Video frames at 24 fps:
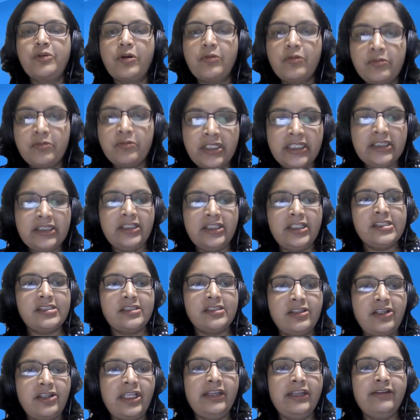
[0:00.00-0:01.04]
Probably
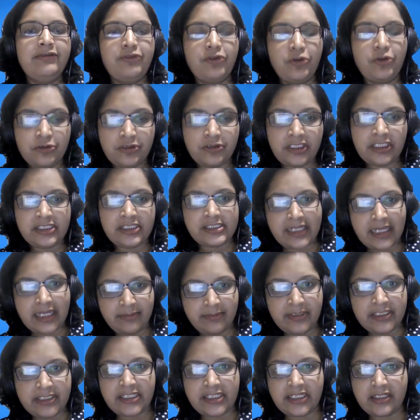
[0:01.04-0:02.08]
these 3-4 things
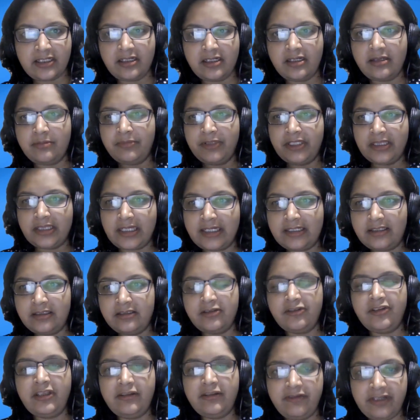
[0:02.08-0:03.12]
can be taken up in that
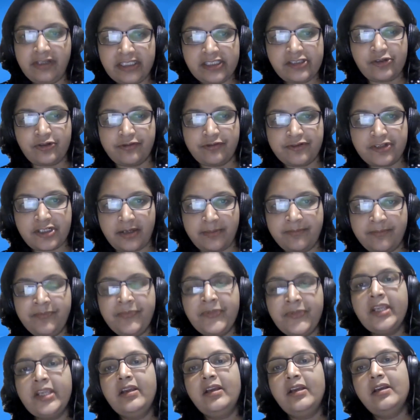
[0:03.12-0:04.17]
3 weeks of time.
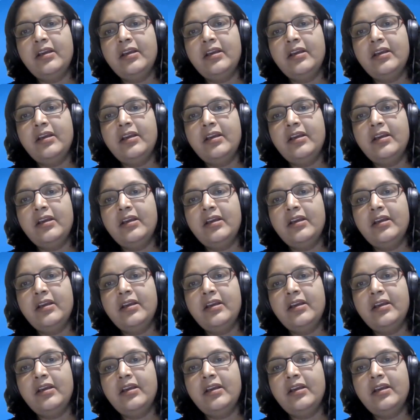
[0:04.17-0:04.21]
